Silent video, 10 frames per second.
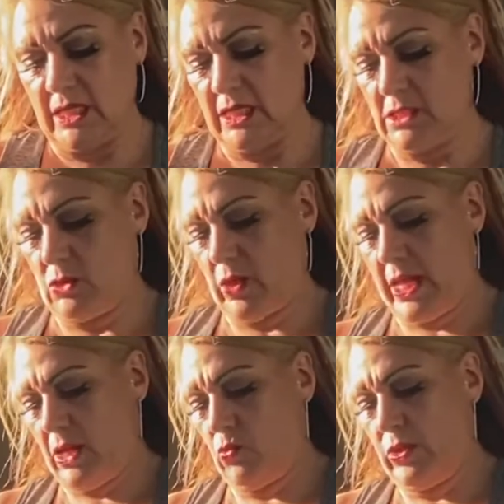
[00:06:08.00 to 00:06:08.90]
it's
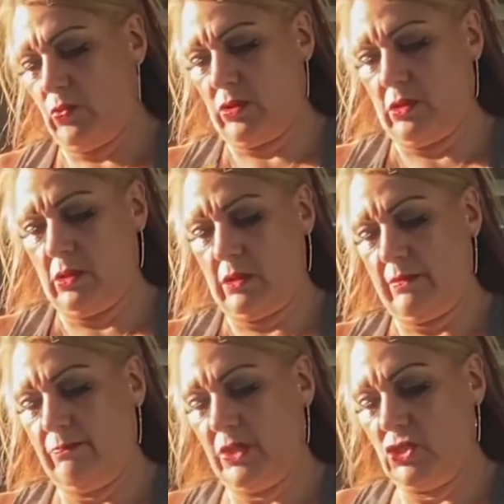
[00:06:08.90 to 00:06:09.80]
okay. We will
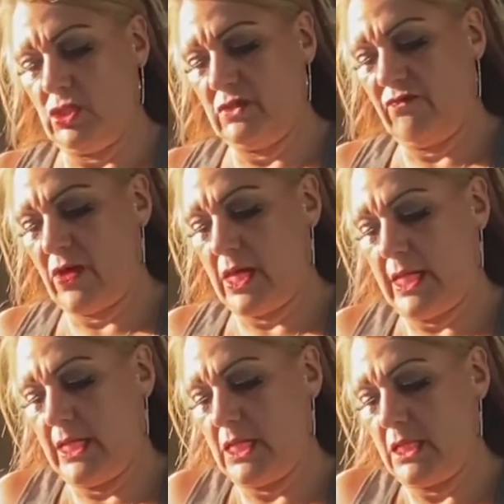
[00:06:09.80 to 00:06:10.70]
be just
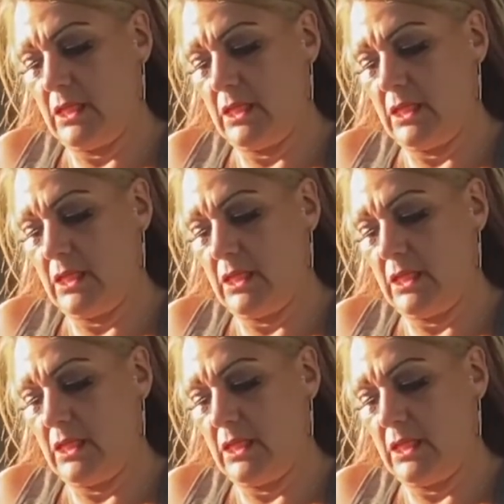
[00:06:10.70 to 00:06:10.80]
fine.